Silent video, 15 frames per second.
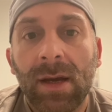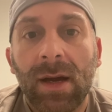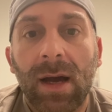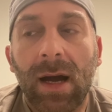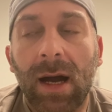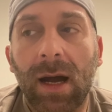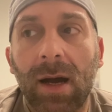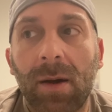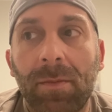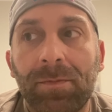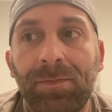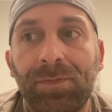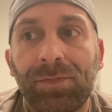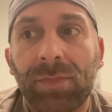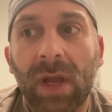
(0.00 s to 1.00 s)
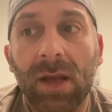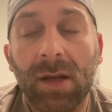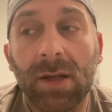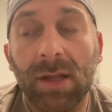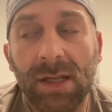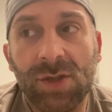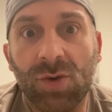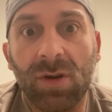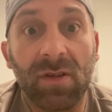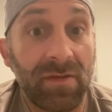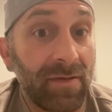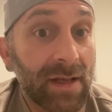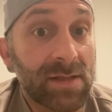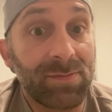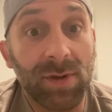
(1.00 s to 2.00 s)
Cholesterol
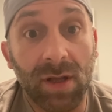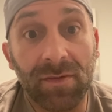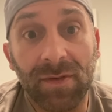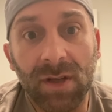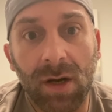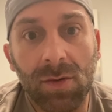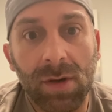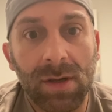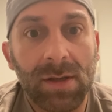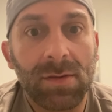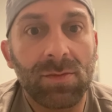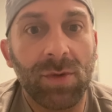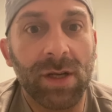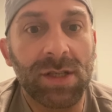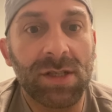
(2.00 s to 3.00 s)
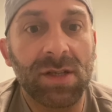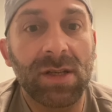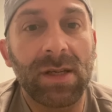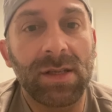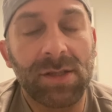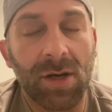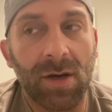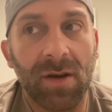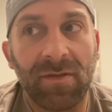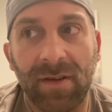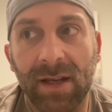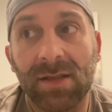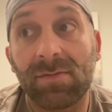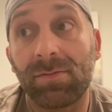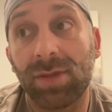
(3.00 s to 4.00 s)
affects blood flow, which in turn
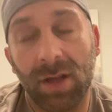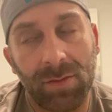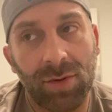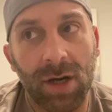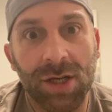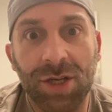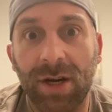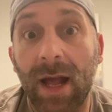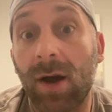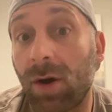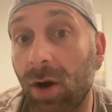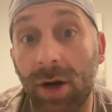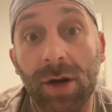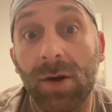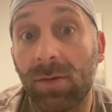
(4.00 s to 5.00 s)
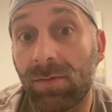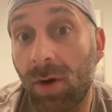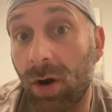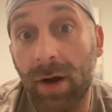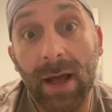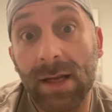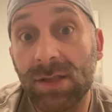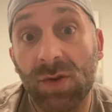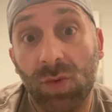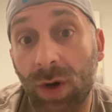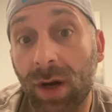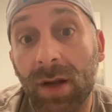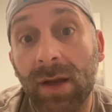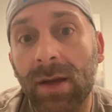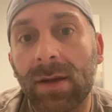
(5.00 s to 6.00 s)
affects blood pressure and how hard your heart has to
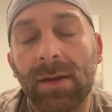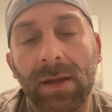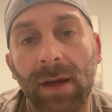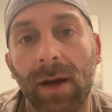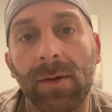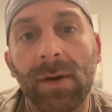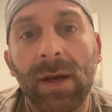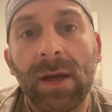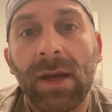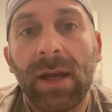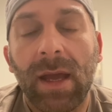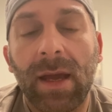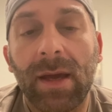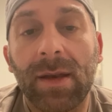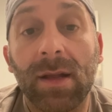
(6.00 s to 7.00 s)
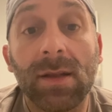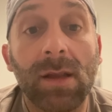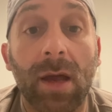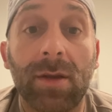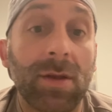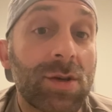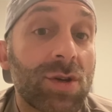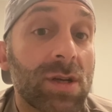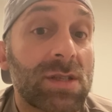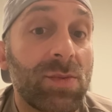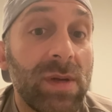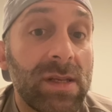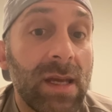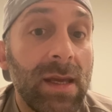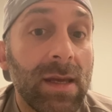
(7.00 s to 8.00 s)
work, And a lot of the drugs that
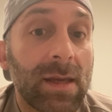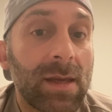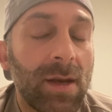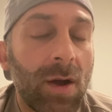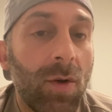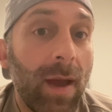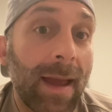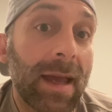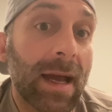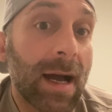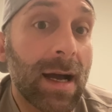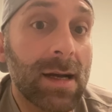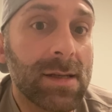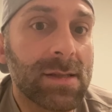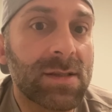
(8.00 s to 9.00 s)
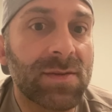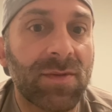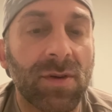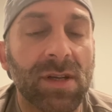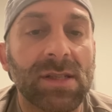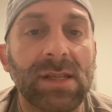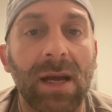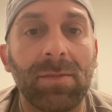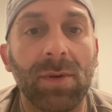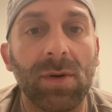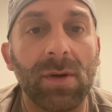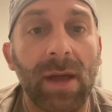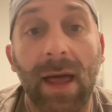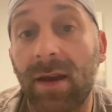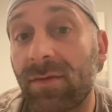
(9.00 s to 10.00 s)
we take, AIs, for
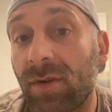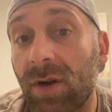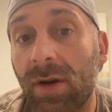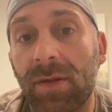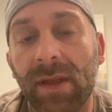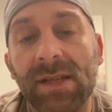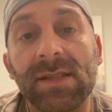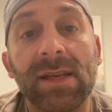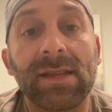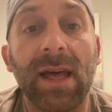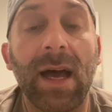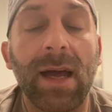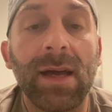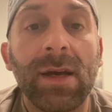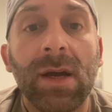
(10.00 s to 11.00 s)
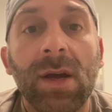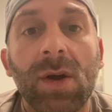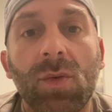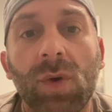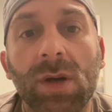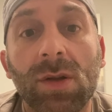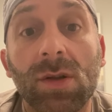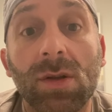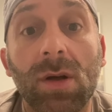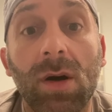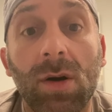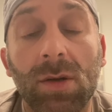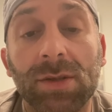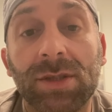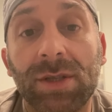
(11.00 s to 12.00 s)
example, Anavar, things like that, will
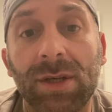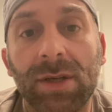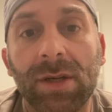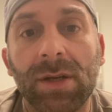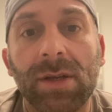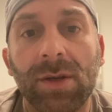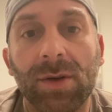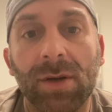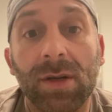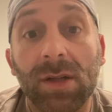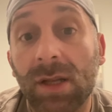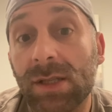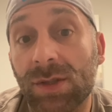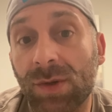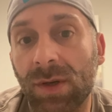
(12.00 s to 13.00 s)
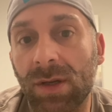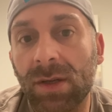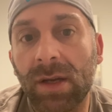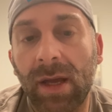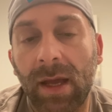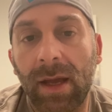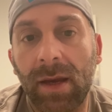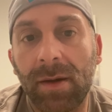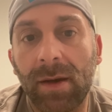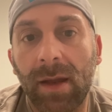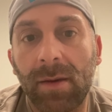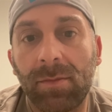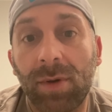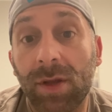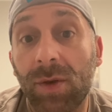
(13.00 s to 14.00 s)
alter your cholesterol
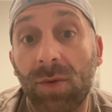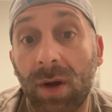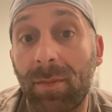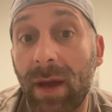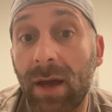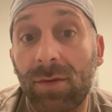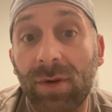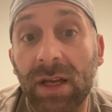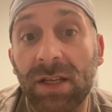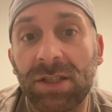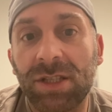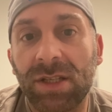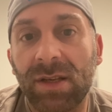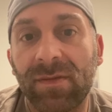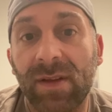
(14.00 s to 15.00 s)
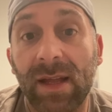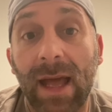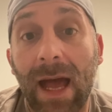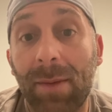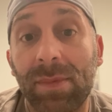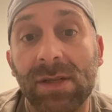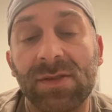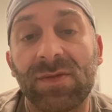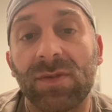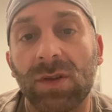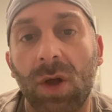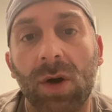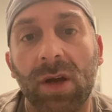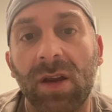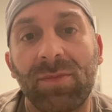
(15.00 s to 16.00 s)
and put you in a bad range. And if that happens for a
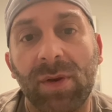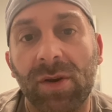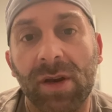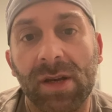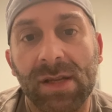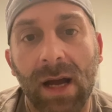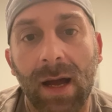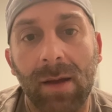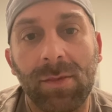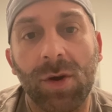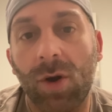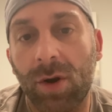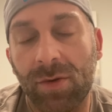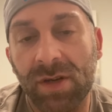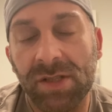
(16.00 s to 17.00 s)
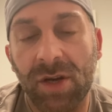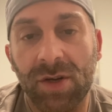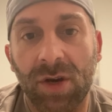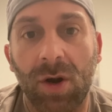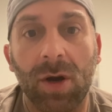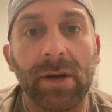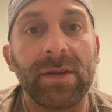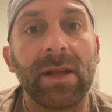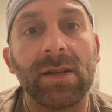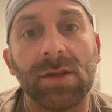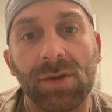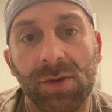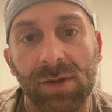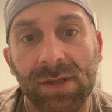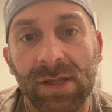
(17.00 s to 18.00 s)
long enough period of time, your arteries start to harden, they
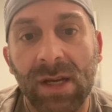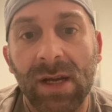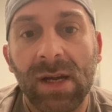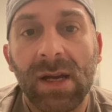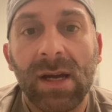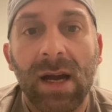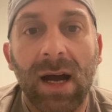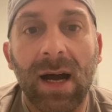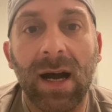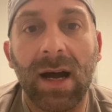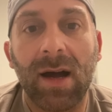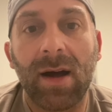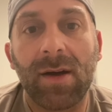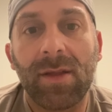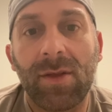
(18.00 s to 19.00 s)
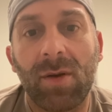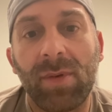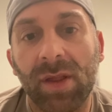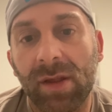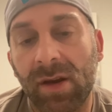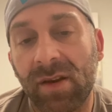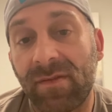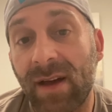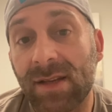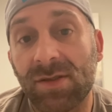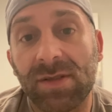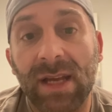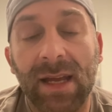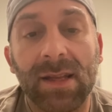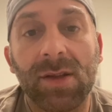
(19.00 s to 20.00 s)
lose their ability to
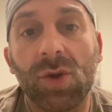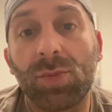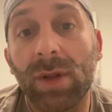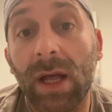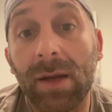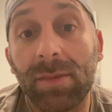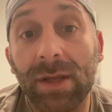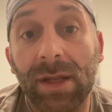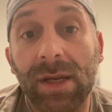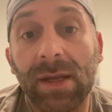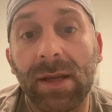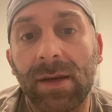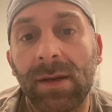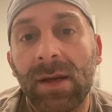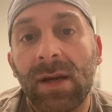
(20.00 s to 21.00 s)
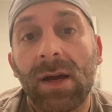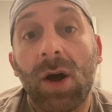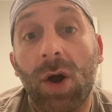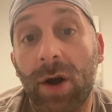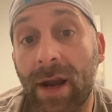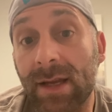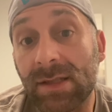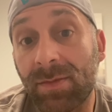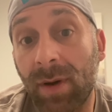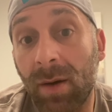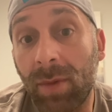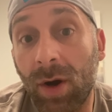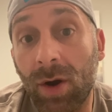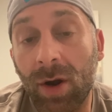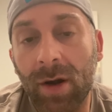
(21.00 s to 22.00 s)
vasodilate, their pliability, and heart has to
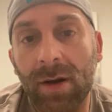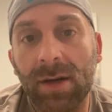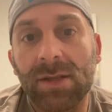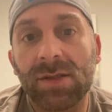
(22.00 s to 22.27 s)
pump harder.